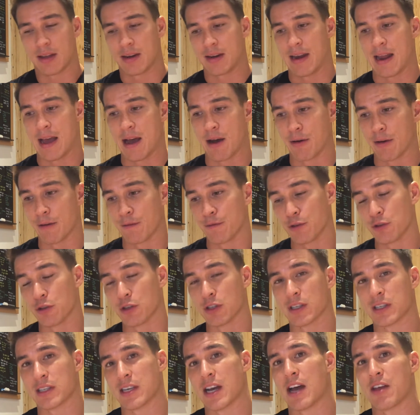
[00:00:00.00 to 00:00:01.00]
Now, if you
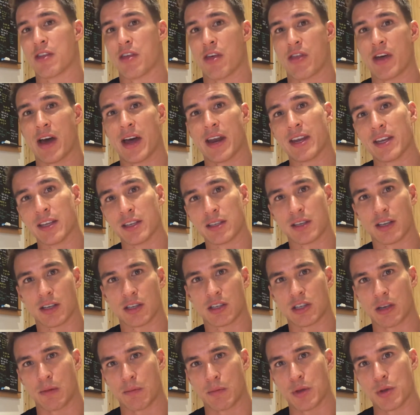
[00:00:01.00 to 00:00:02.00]
decide that that is
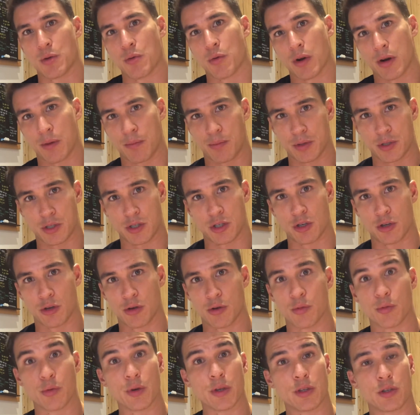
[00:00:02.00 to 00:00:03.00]
something you want to
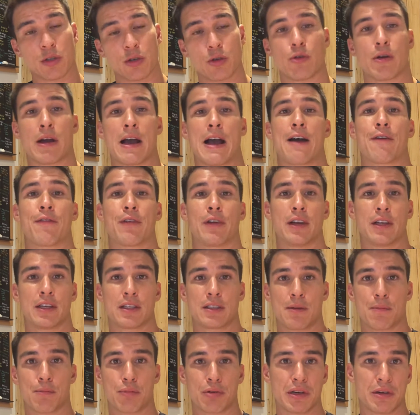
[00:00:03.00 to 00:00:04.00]
pursue, we do have a
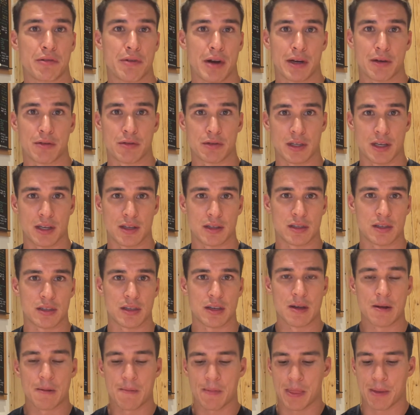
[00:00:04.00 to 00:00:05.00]
list of prerequisites.